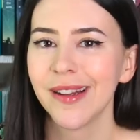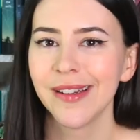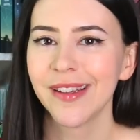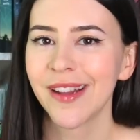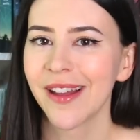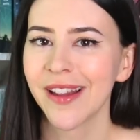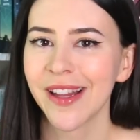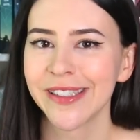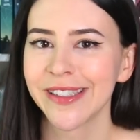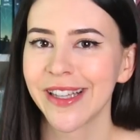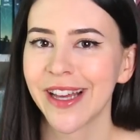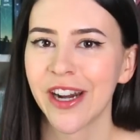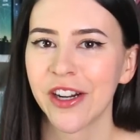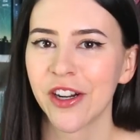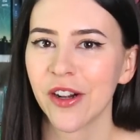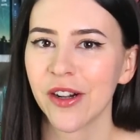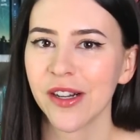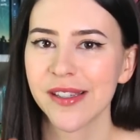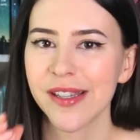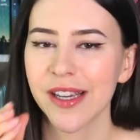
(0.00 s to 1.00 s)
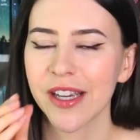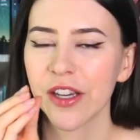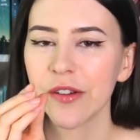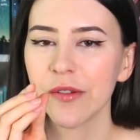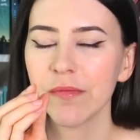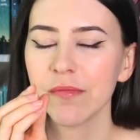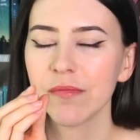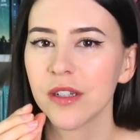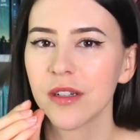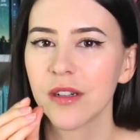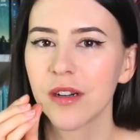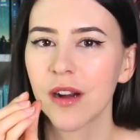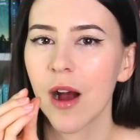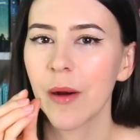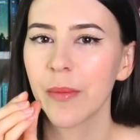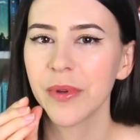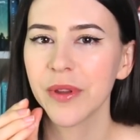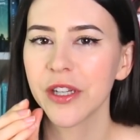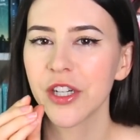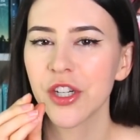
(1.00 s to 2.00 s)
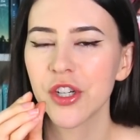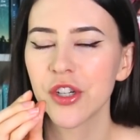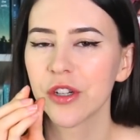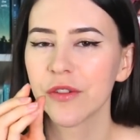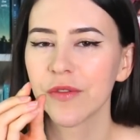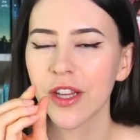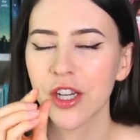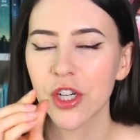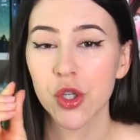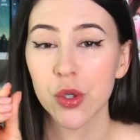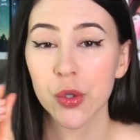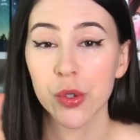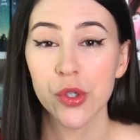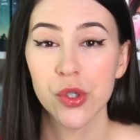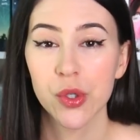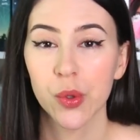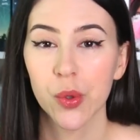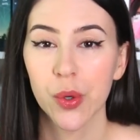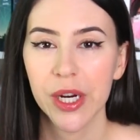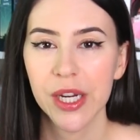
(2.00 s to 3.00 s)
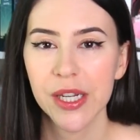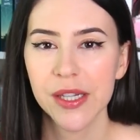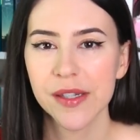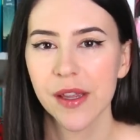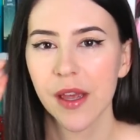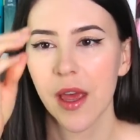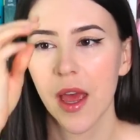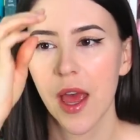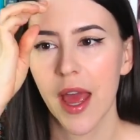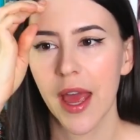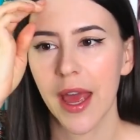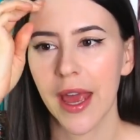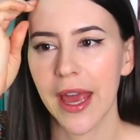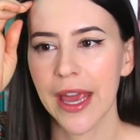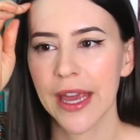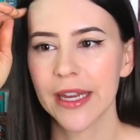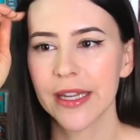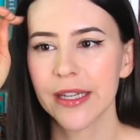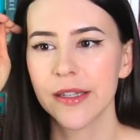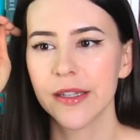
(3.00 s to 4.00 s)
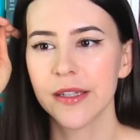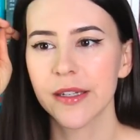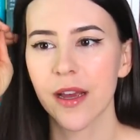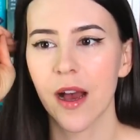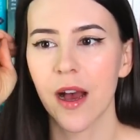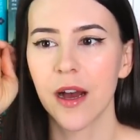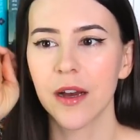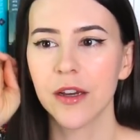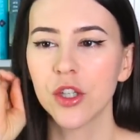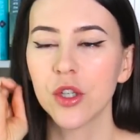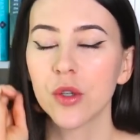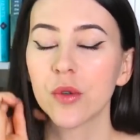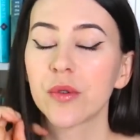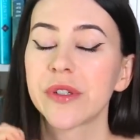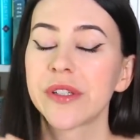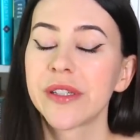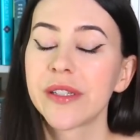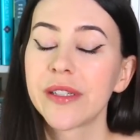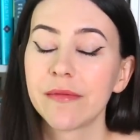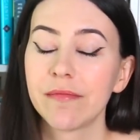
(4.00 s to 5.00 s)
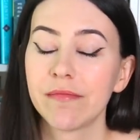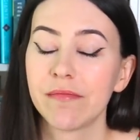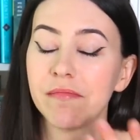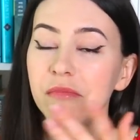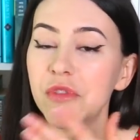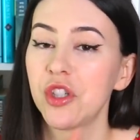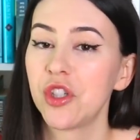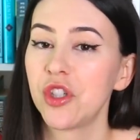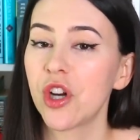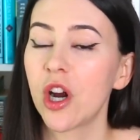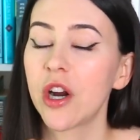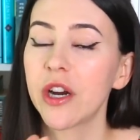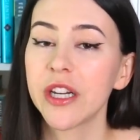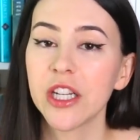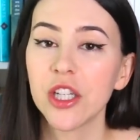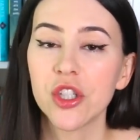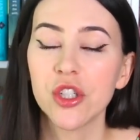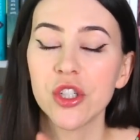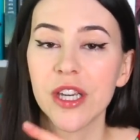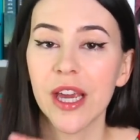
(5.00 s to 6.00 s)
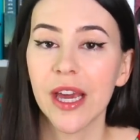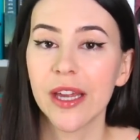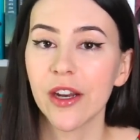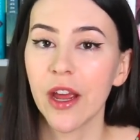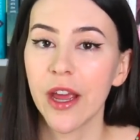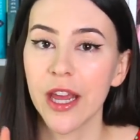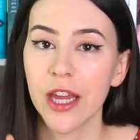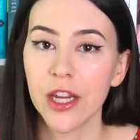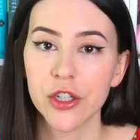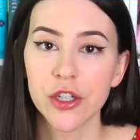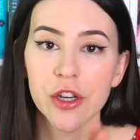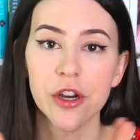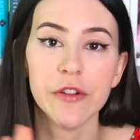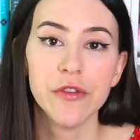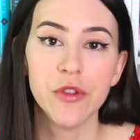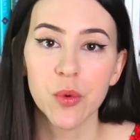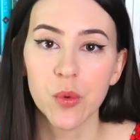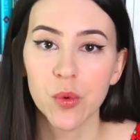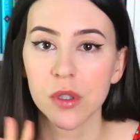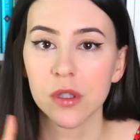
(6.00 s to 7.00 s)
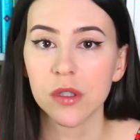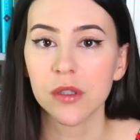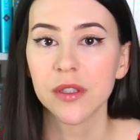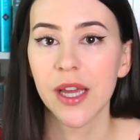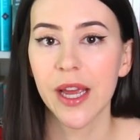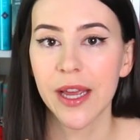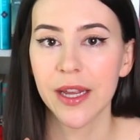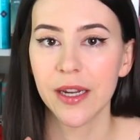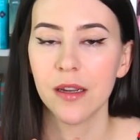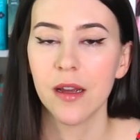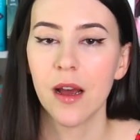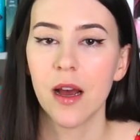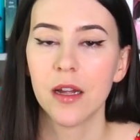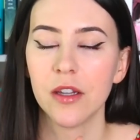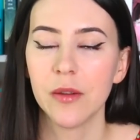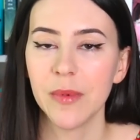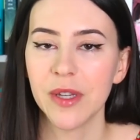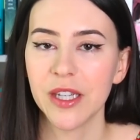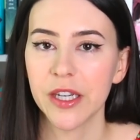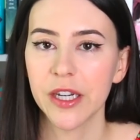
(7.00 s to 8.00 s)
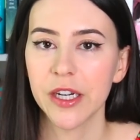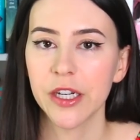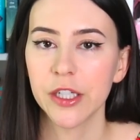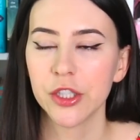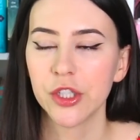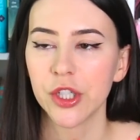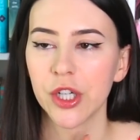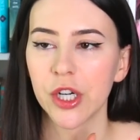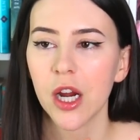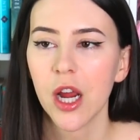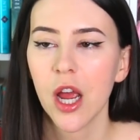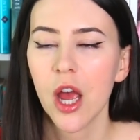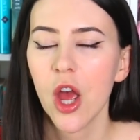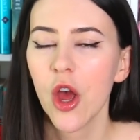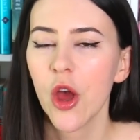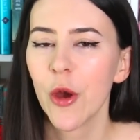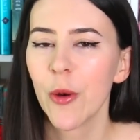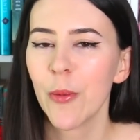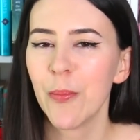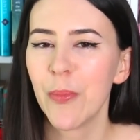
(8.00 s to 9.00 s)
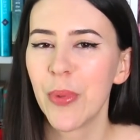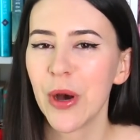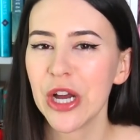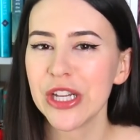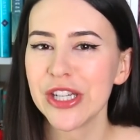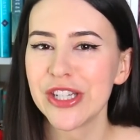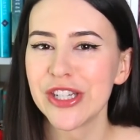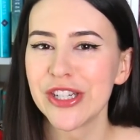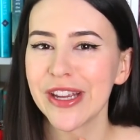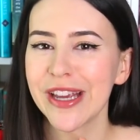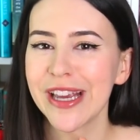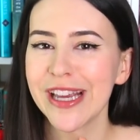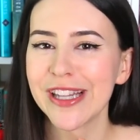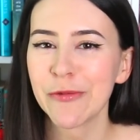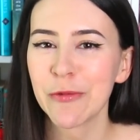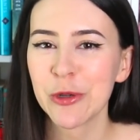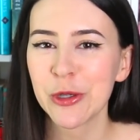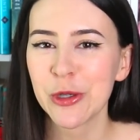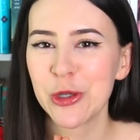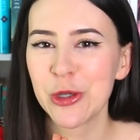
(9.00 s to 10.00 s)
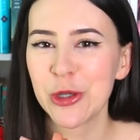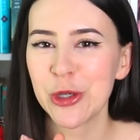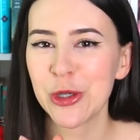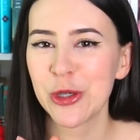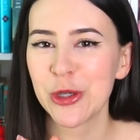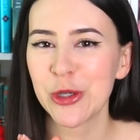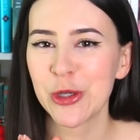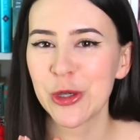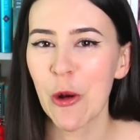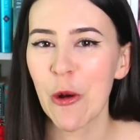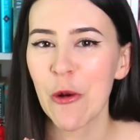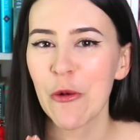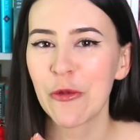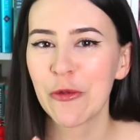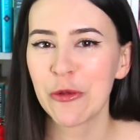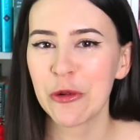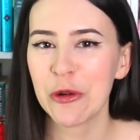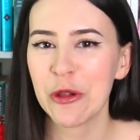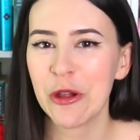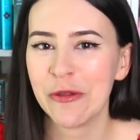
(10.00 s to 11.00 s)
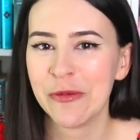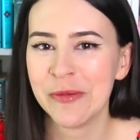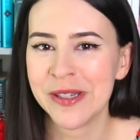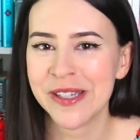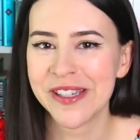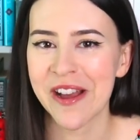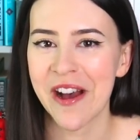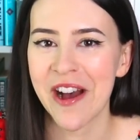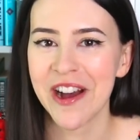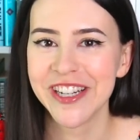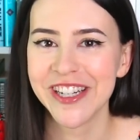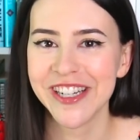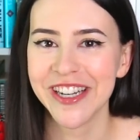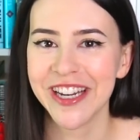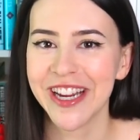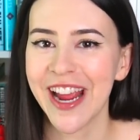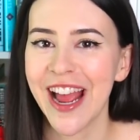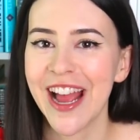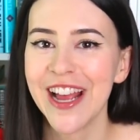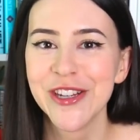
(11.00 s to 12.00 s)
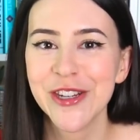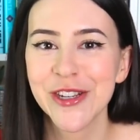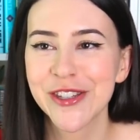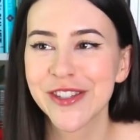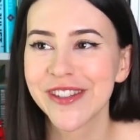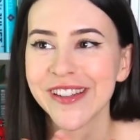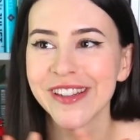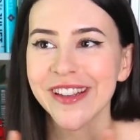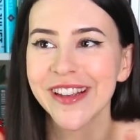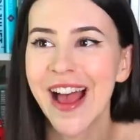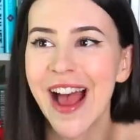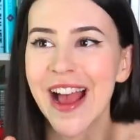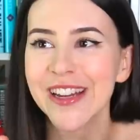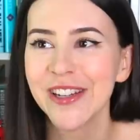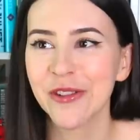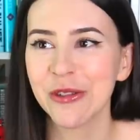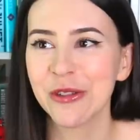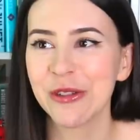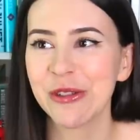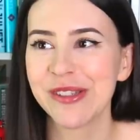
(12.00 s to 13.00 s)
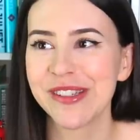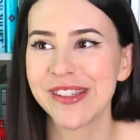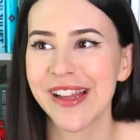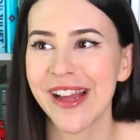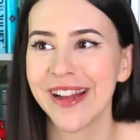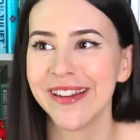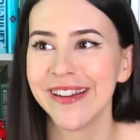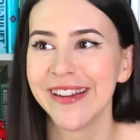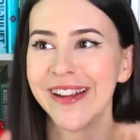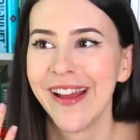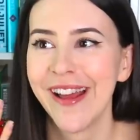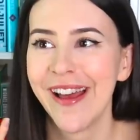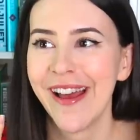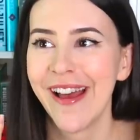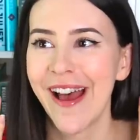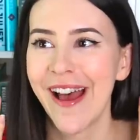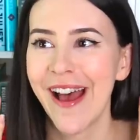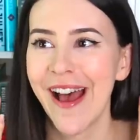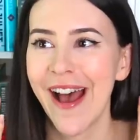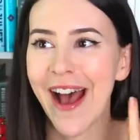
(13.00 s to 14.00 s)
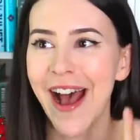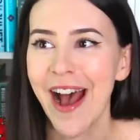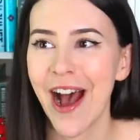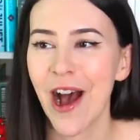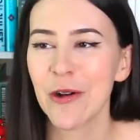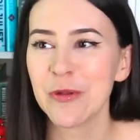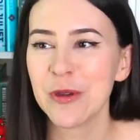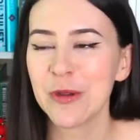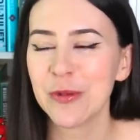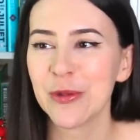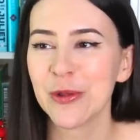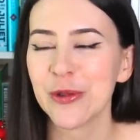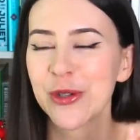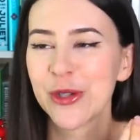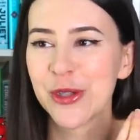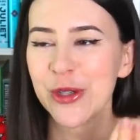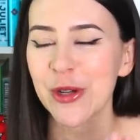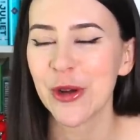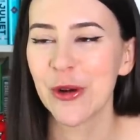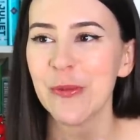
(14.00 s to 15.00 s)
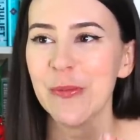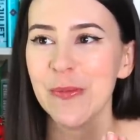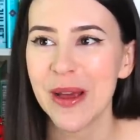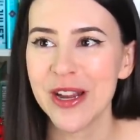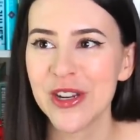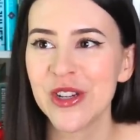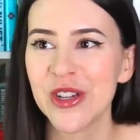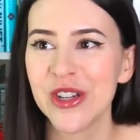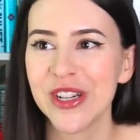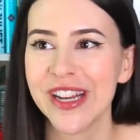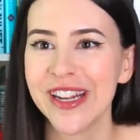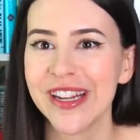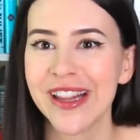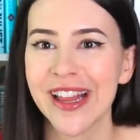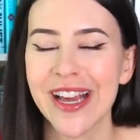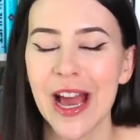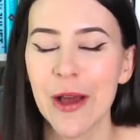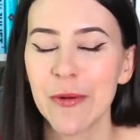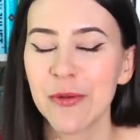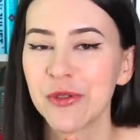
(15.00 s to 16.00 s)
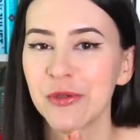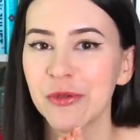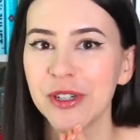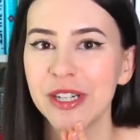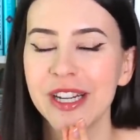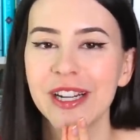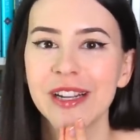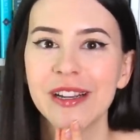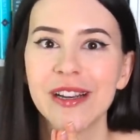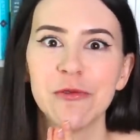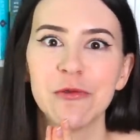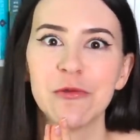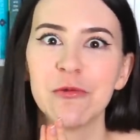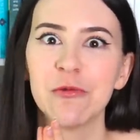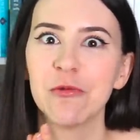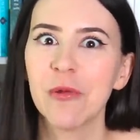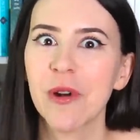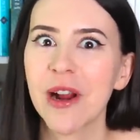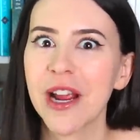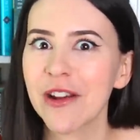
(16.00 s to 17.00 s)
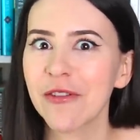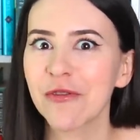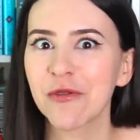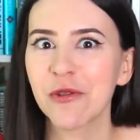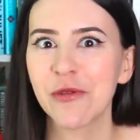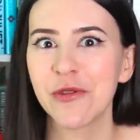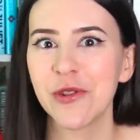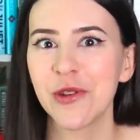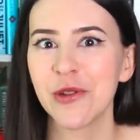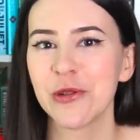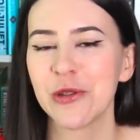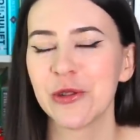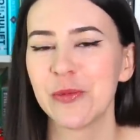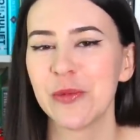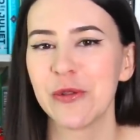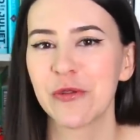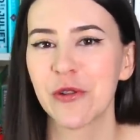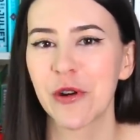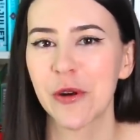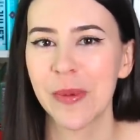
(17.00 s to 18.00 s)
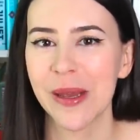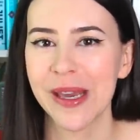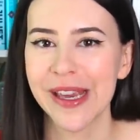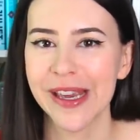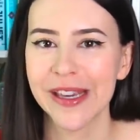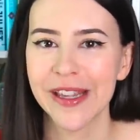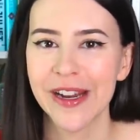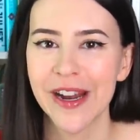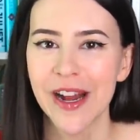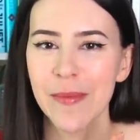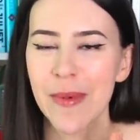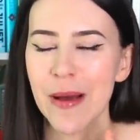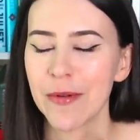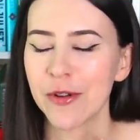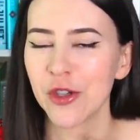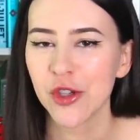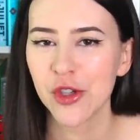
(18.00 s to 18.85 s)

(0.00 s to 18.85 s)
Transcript: not like that at all. It's like a compilation of like short stories, and uh, you're starting to get a hint of the world and uh, the main character. But it was just so full of misogyny. I just, I don't understand how people just don't mention it. Like, I was reading rave reviews before picking it up. I was